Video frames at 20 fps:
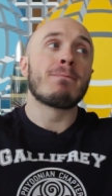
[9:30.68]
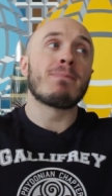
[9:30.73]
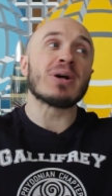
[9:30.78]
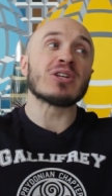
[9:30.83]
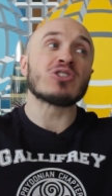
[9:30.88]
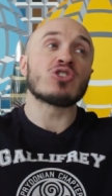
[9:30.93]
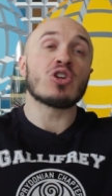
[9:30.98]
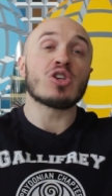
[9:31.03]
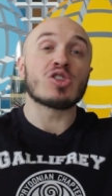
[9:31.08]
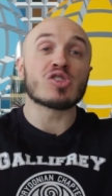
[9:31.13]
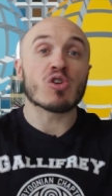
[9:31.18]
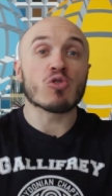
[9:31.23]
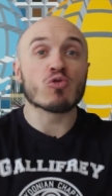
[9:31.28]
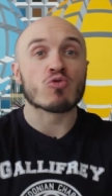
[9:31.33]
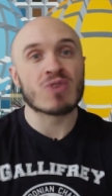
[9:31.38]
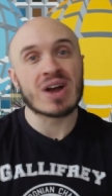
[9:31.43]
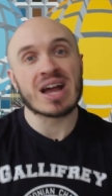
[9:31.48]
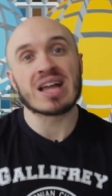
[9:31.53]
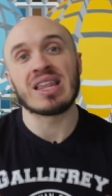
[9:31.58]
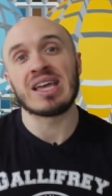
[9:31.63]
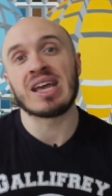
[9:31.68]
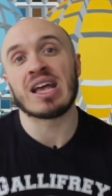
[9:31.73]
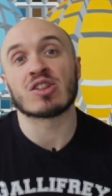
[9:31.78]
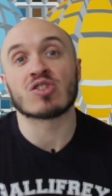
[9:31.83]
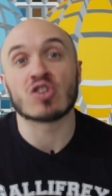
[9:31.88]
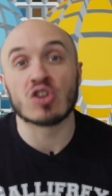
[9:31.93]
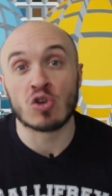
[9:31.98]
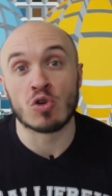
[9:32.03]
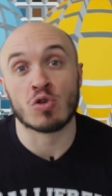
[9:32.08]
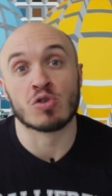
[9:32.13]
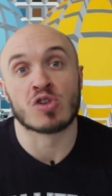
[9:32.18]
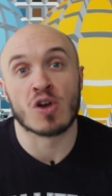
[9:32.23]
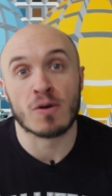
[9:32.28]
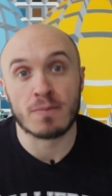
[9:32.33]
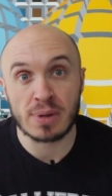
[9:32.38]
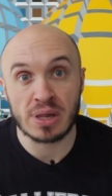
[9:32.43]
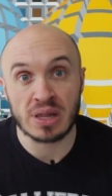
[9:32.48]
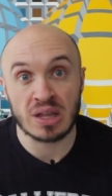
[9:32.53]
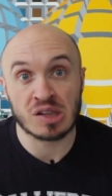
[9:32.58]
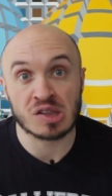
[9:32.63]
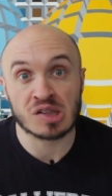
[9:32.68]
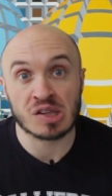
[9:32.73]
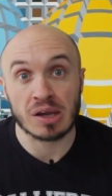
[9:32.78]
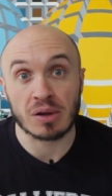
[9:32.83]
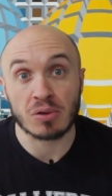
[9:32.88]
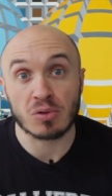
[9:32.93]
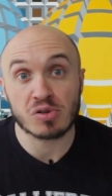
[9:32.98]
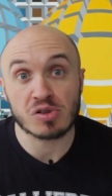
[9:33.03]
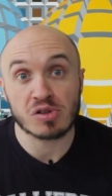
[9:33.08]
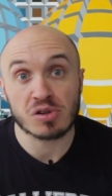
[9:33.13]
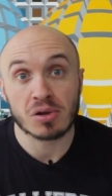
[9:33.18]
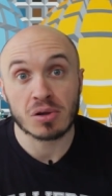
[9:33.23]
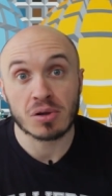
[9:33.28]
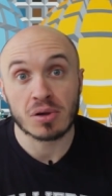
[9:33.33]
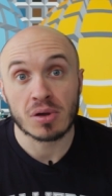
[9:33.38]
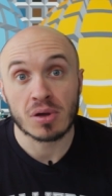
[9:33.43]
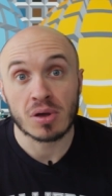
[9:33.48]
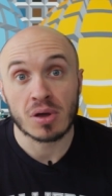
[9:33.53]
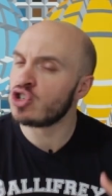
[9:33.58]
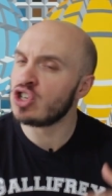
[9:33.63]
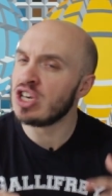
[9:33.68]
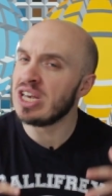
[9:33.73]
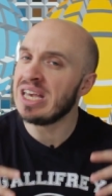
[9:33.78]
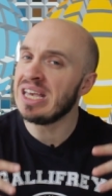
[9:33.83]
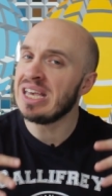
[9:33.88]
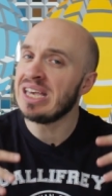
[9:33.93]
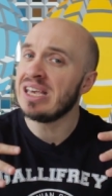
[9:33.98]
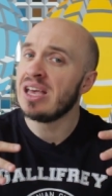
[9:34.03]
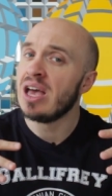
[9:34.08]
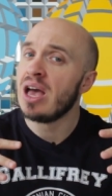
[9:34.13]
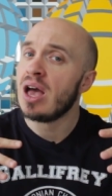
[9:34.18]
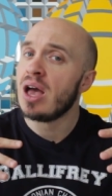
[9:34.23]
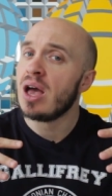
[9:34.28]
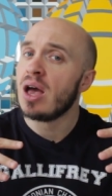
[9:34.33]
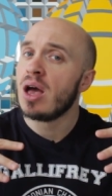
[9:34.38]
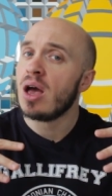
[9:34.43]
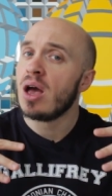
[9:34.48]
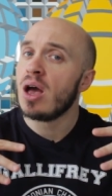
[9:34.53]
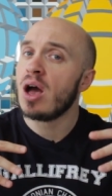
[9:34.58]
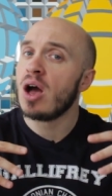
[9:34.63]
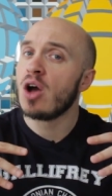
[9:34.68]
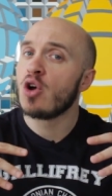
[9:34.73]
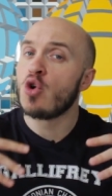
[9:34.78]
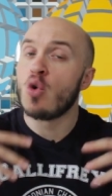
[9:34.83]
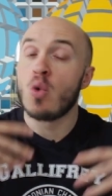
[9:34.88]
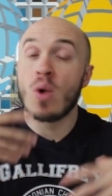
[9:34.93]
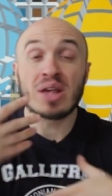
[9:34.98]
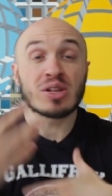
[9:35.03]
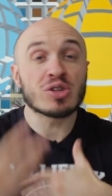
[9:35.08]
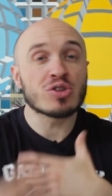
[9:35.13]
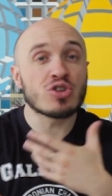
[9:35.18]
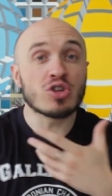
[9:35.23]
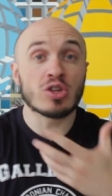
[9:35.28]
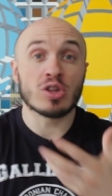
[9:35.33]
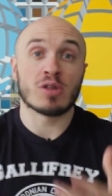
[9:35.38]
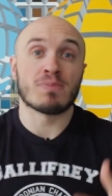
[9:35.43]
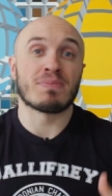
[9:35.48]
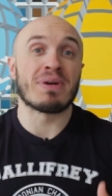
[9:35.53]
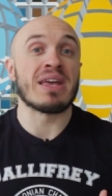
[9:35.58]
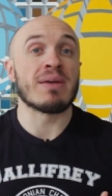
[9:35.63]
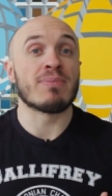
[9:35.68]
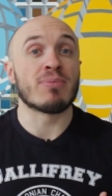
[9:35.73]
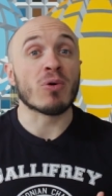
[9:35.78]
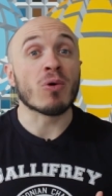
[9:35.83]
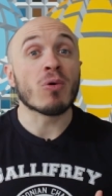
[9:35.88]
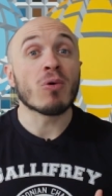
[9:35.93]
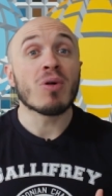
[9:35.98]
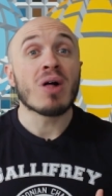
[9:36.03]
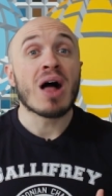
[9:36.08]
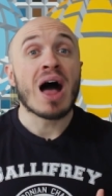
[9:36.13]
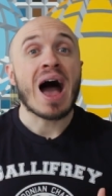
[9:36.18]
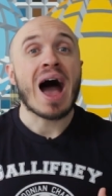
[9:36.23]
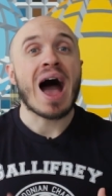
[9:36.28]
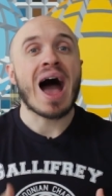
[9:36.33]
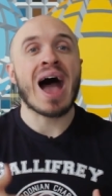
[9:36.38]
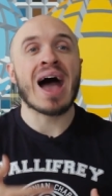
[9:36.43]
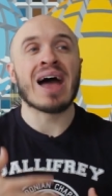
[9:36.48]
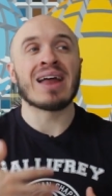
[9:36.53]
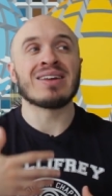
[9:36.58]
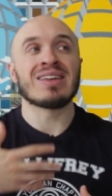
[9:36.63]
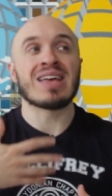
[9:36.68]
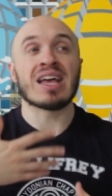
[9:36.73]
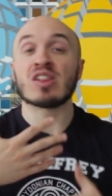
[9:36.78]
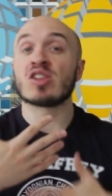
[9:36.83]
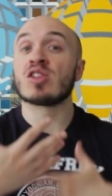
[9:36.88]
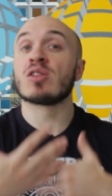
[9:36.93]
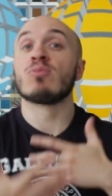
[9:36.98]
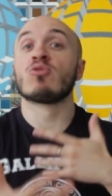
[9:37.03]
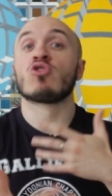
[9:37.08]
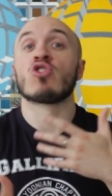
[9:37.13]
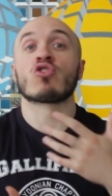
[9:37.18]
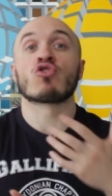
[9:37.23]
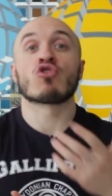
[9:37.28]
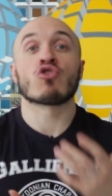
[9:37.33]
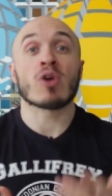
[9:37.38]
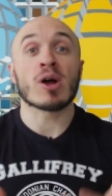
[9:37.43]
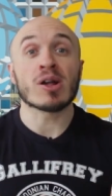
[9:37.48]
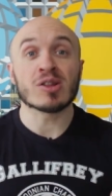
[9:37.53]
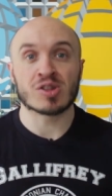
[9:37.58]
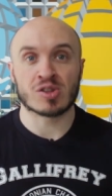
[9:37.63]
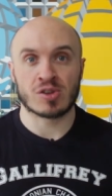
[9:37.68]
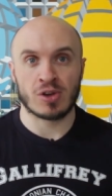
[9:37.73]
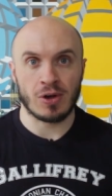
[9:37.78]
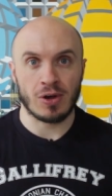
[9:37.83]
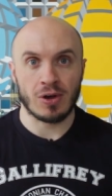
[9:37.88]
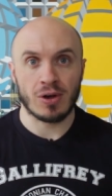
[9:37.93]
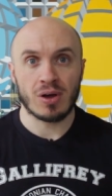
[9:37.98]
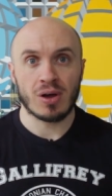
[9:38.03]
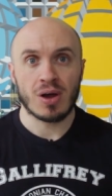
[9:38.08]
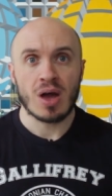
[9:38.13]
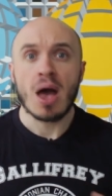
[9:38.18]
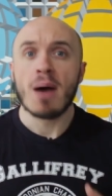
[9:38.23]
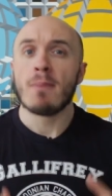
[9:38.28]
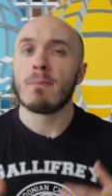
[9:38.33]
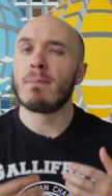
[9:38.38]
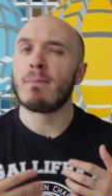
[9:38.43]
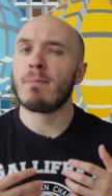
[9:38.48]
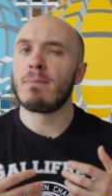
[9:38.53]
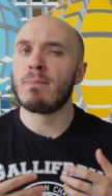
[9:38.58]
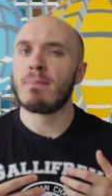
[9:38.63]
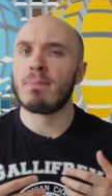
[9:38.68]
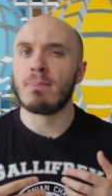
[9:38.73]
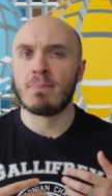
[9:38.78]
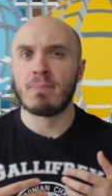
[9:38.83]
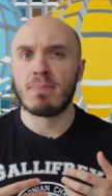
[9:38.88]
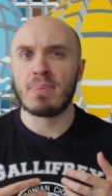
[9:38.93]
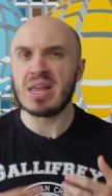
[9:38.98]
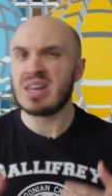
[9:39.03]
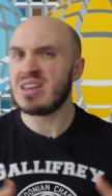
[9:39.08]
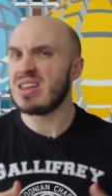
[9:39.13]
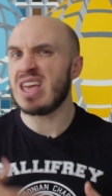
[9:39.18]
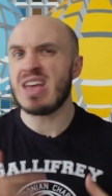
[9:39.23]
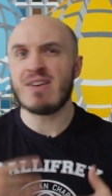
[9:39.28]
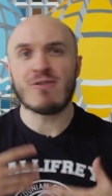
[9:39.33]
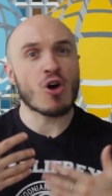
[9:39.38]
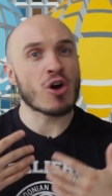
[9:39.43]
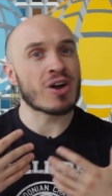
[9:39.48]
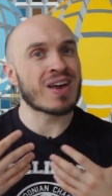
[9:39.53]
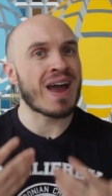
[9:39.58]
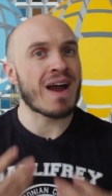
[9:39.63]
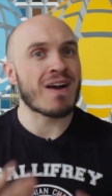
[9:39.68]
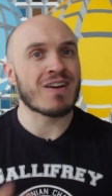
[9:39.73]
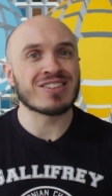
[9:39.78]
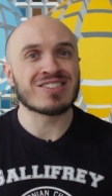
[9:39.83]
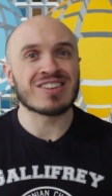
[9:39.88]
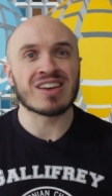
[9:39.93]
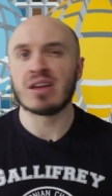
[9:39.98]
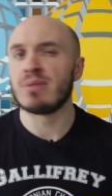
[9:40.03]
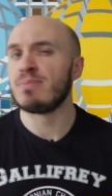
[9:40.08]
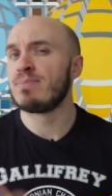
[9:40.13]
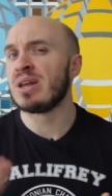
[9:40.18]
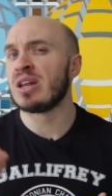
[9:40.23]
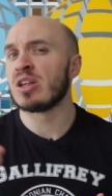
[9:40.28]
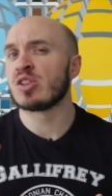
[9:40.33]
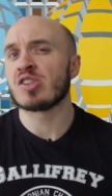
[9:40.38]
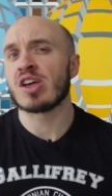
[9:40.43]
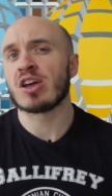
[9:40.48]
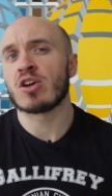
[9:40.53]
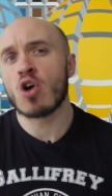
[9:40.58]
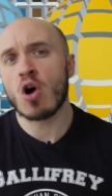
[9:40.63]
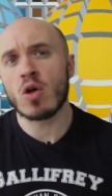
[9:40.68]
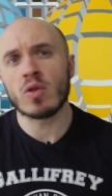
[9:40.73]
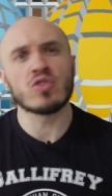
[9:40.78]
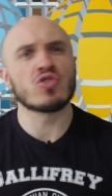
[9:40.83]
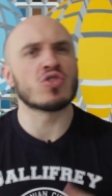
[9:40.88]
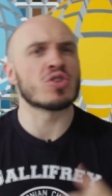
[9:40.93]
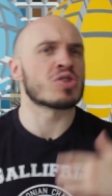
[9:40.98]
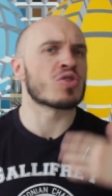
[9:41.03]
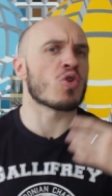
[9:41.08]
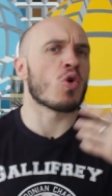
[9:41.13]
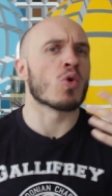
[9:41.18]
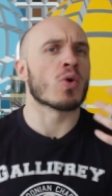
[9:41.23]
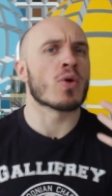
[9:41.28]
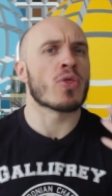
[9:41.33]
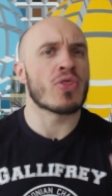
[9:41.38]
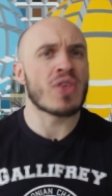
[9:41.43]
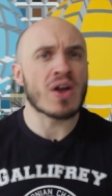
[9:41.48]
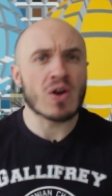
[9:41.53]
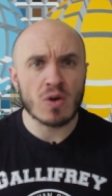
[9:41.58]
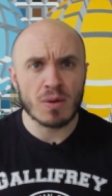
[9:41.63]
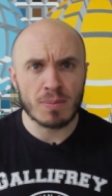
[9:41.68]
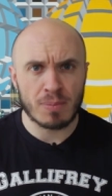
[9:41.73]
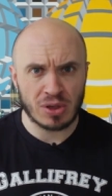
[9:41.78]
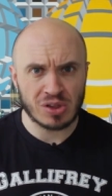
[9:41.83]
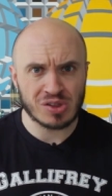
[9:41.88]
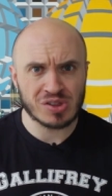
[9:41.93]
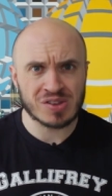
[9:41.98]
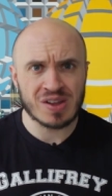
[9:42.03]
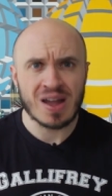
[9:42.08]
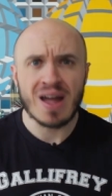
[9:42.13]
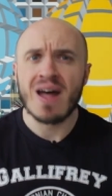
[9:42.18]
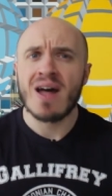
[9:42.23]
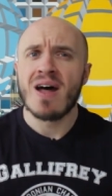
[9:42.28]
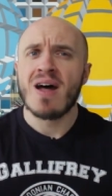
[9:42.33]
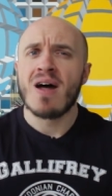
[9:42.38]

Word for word: But she so rarely gets to use her police skills. She questions people and gets them to trust her. But if her character had been a psychologist or a therapist,